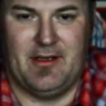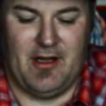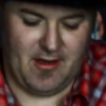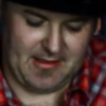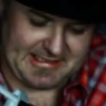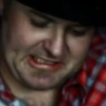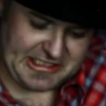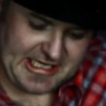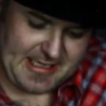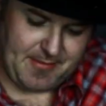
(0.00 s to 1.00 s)
You know, it's
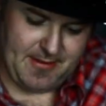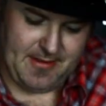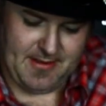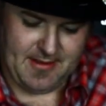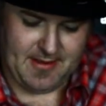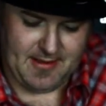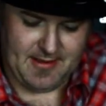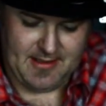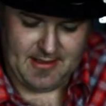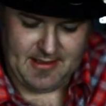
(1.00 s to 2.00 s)
cheap.
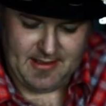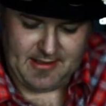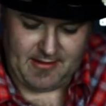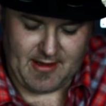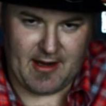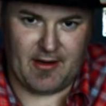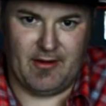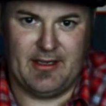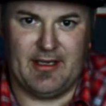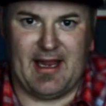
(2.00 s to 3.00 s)
You're not
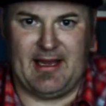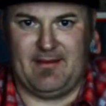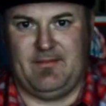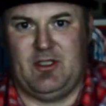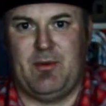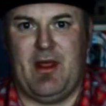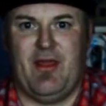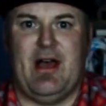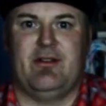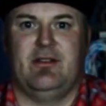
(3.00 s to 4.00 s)
going to like
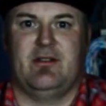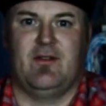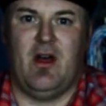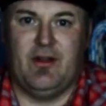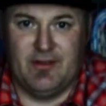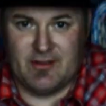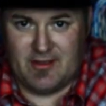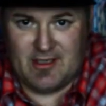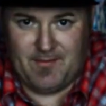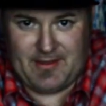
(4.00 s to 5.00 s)
spend thousands of dollars
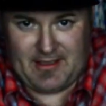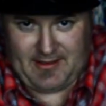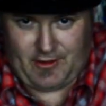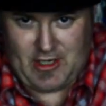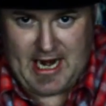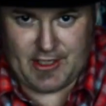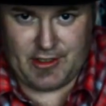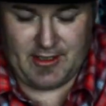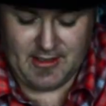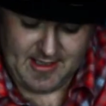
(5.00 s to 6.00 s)
on something and then
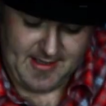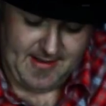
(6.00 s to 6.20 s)
crash it.